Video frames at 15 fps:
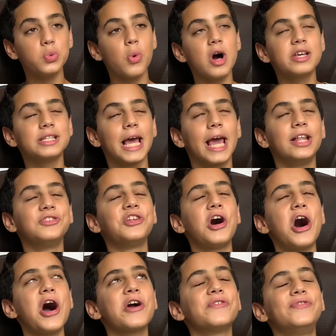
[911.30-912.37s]
was a
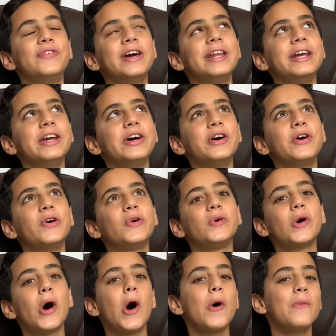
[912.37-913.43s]
long video.
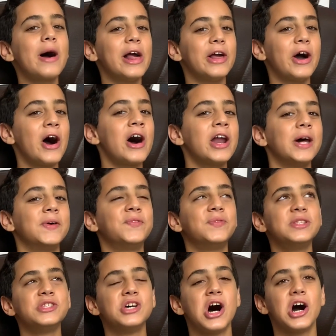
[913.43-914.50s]
Oh my god, I've been
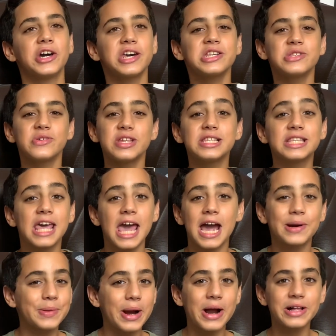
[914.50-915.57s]
talking to this
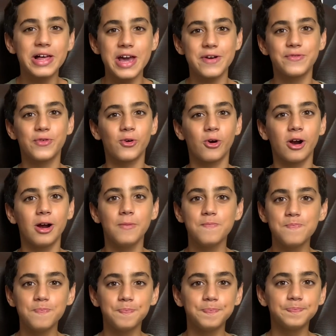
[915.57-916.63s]
camera like for
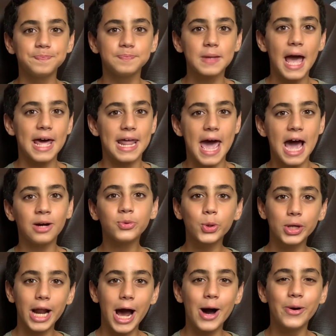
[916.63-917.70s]
an hour
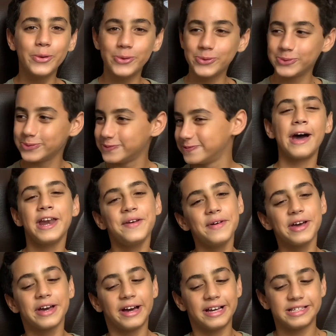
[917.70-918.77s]
now. Anyway
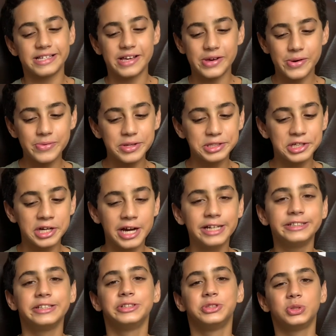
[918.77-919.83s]
guys, I hope that you guys
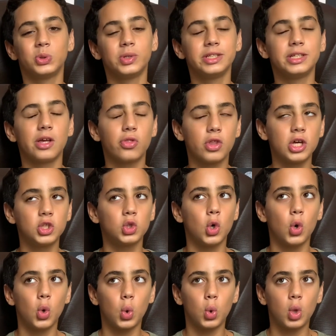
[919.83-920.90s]
enjoyed this
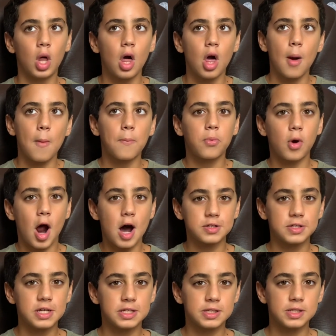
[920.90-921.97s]
whole
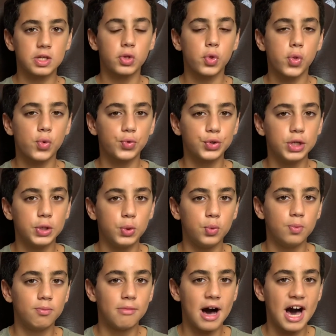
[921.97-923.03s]
process
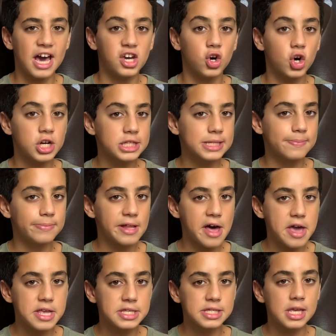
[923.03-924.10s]
through my art
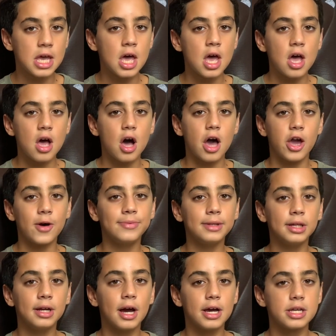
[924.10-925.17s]
supplies. I hope that
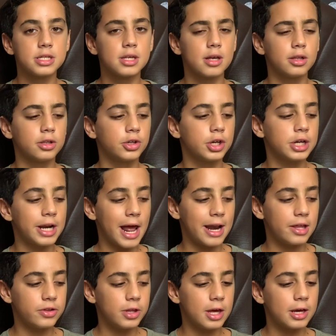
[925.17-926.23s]
you guys learn
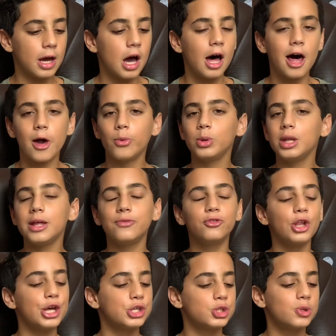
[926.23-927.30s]
anything. I will leave
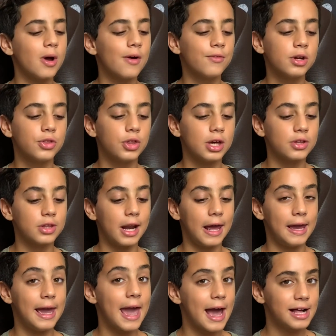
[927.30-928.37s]
links to everything that I
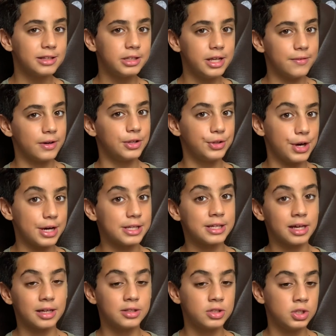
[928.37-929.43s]
can leave a link
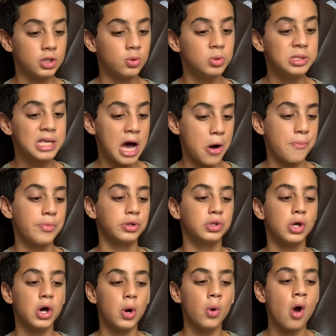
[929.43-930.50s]
to down
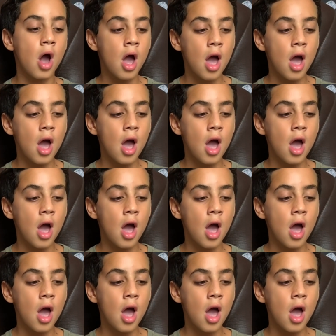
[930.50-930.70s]
below.